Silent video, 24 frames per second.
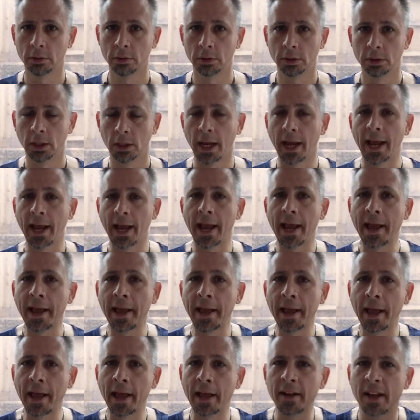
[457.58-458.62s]

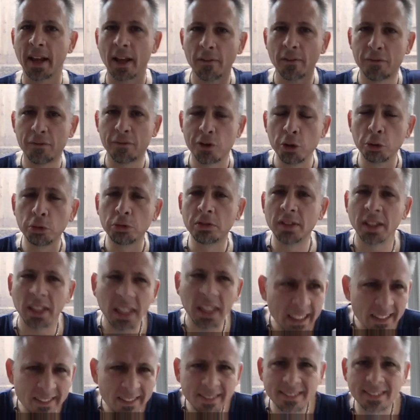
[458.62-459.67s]
And if you
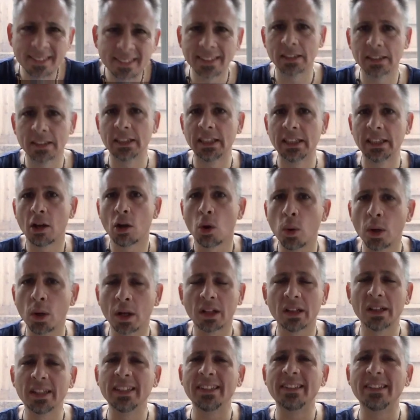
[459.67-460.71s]
instantly and
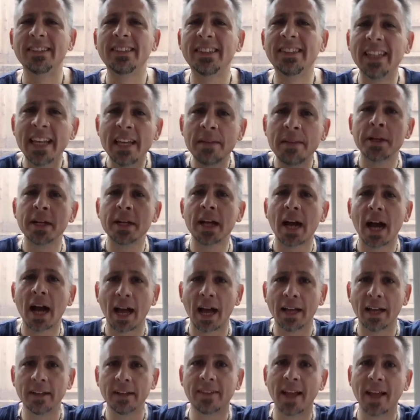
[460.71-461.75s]
quickly
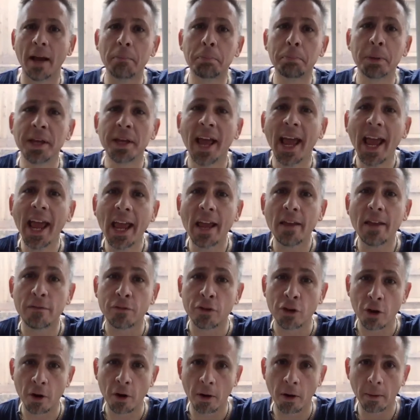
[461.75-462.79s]
demonize that
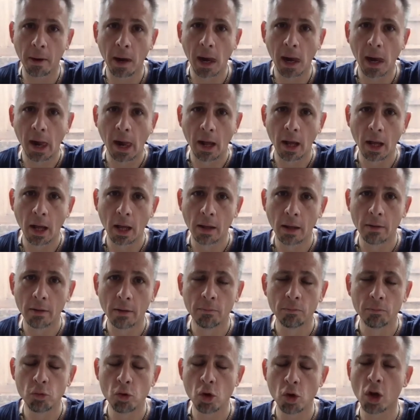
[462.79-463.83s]
behavior,
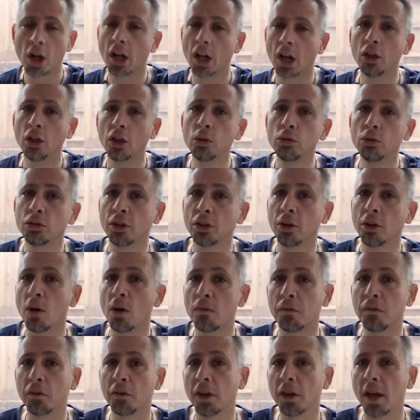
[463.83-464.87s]
you're going to lose an
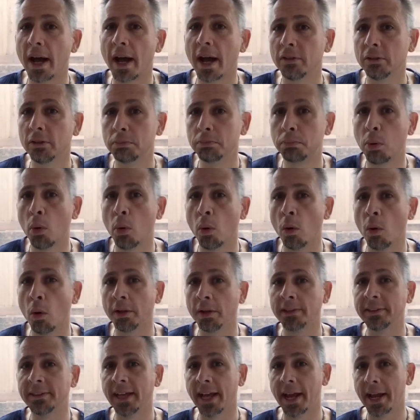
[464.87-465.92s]
awful lot of
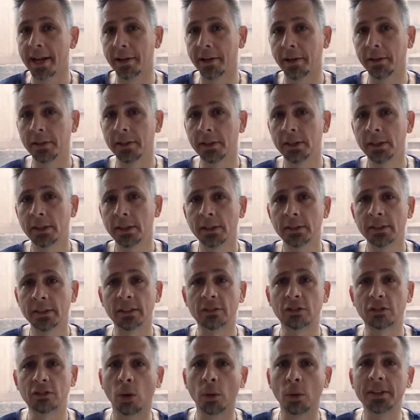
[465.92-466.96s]
important data that's
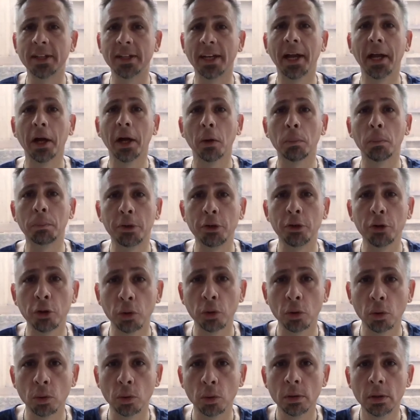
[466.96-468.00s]
going to help
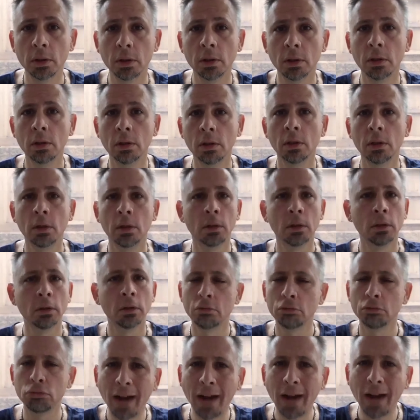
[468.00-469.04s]
you
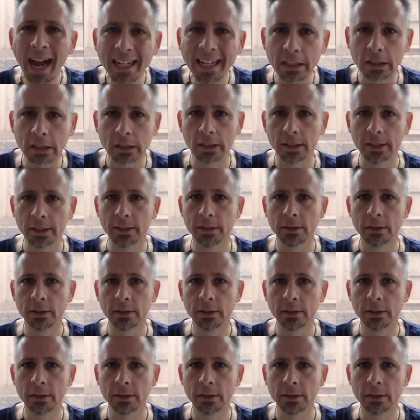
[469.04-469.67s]
radically